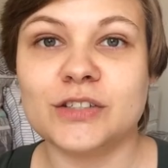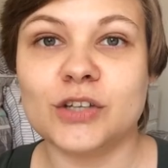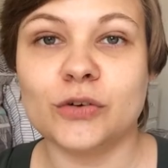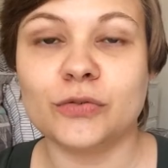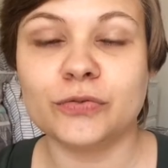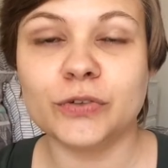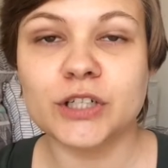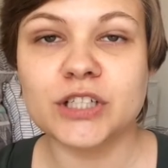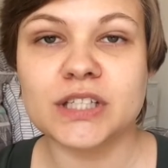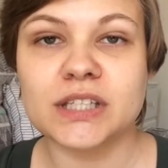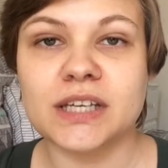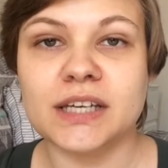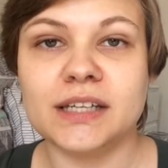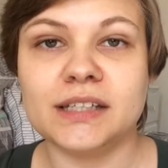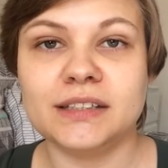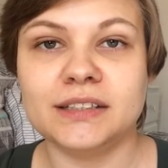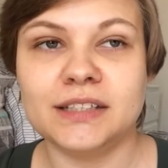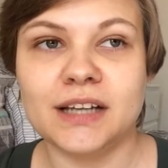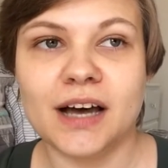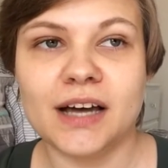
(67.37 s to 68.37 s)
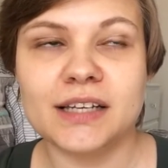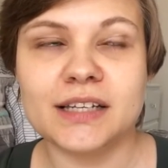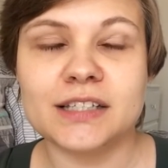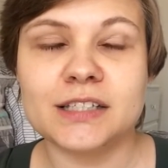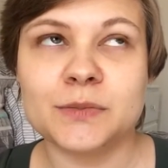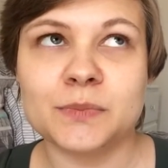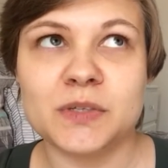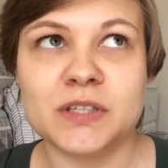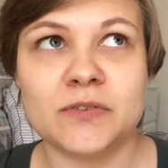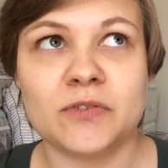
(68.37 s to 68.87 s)
So firstly, not
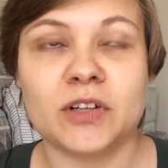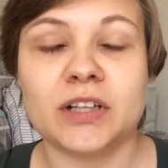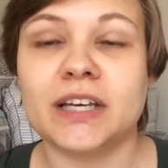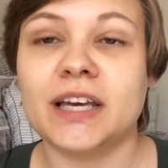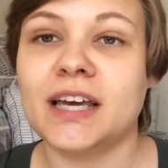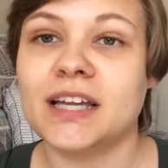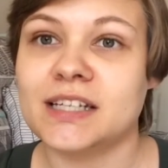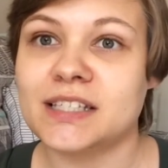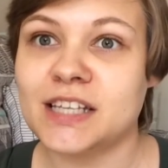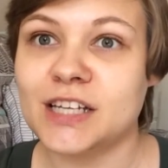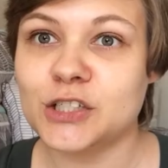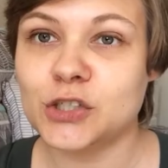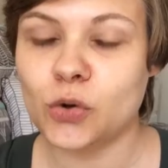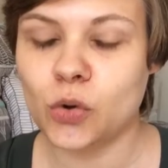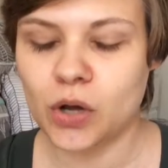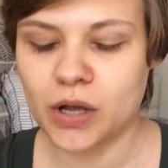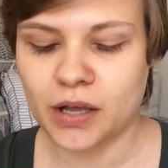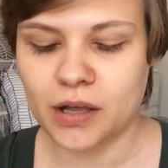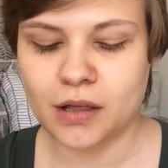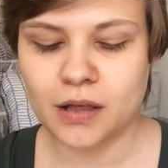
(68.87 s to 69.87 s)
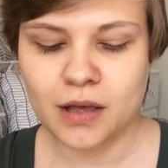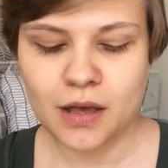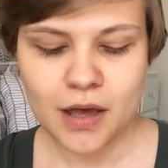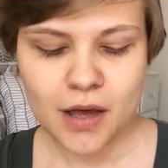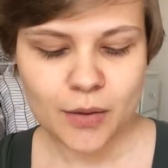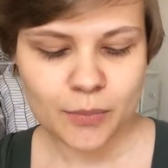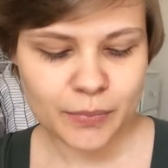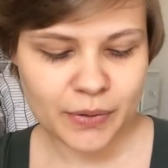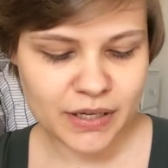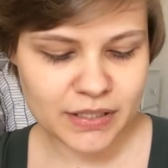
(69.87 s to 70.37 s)
specifically an essential oil,
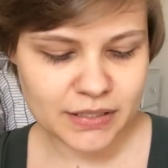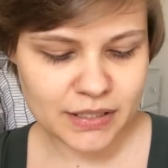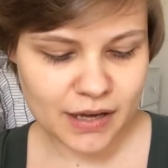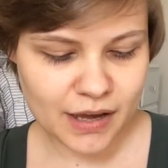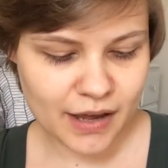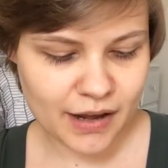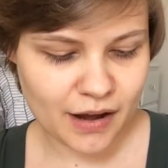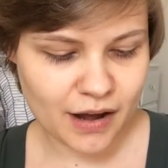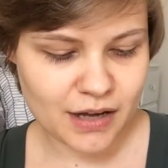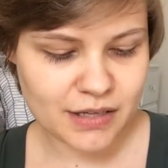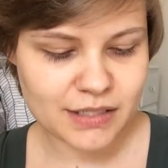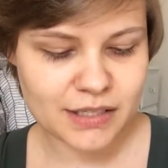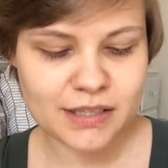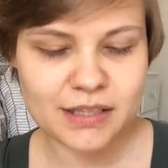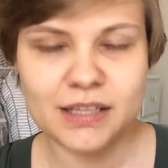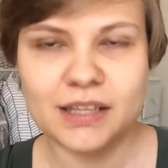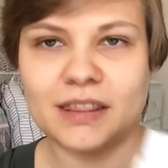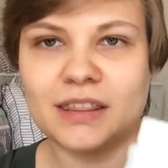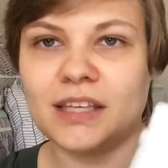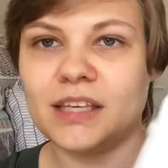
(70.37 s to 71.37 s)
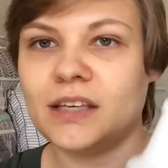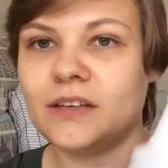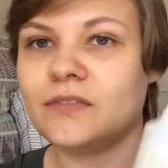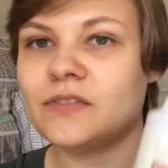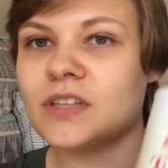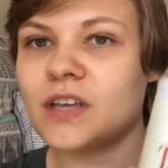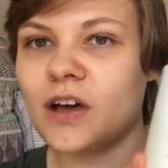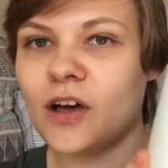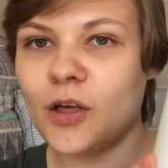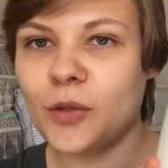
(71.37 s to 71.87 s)
but I got the
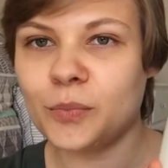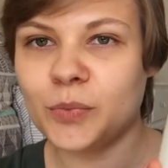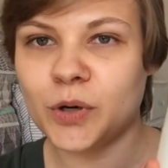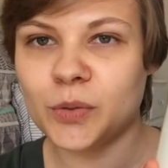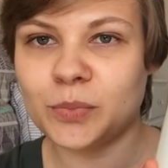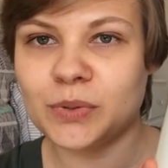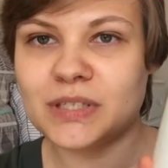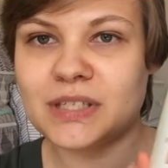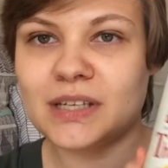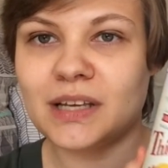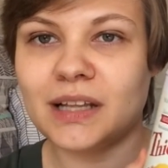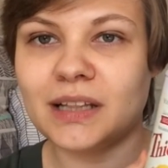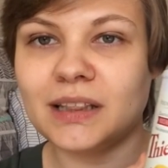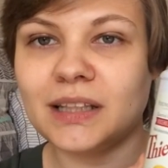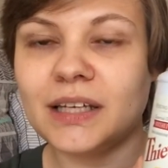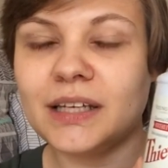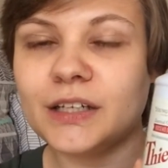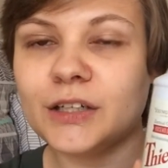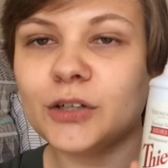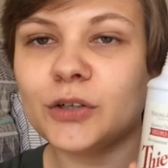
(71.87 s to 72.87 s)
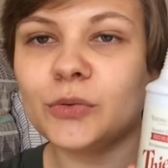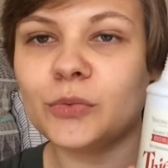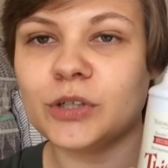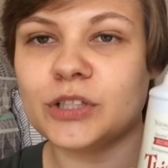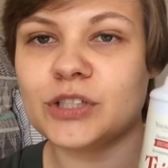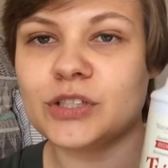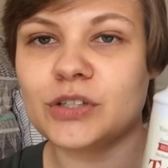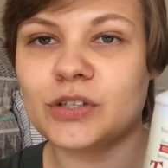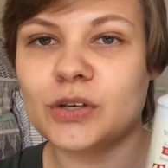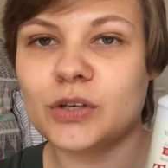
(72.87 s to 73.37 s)
Thieves All-Purpose Cleaner,
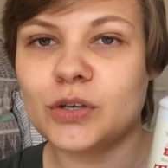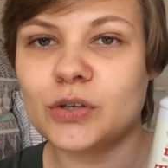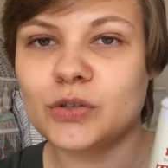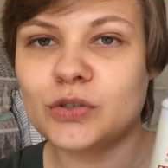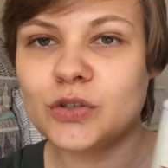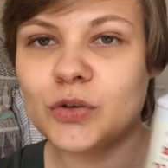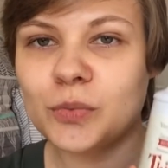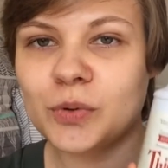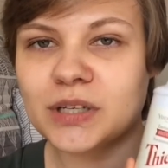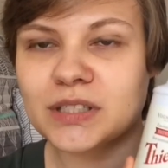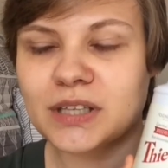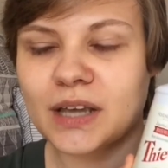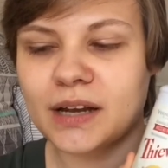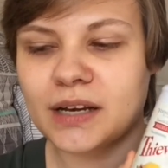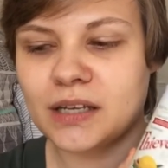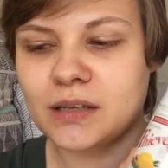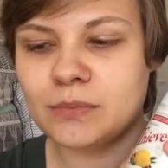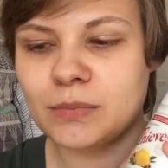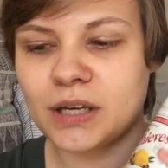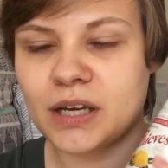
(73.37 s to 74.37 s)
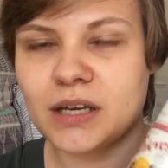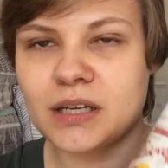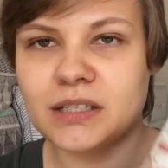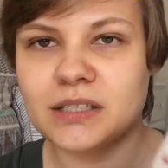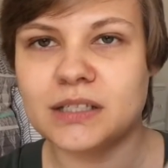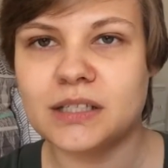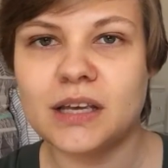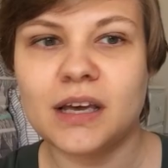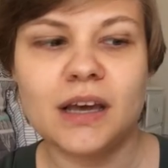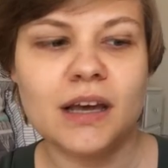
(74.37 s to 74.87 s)
which is super exciting
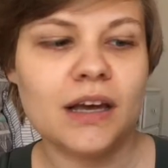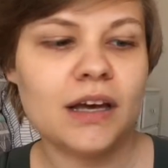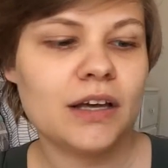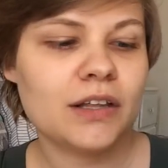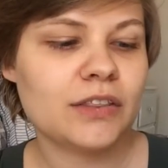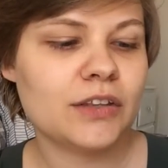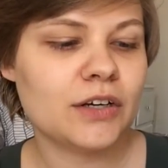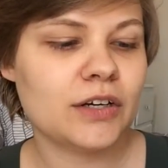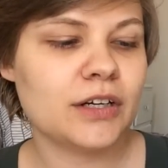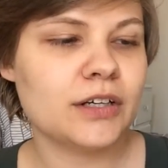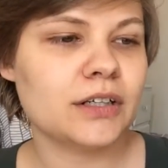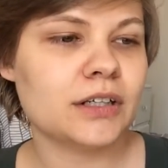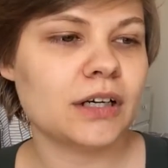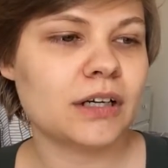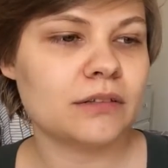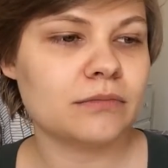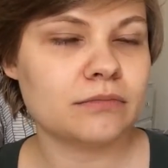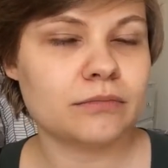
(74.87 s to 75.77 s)
because the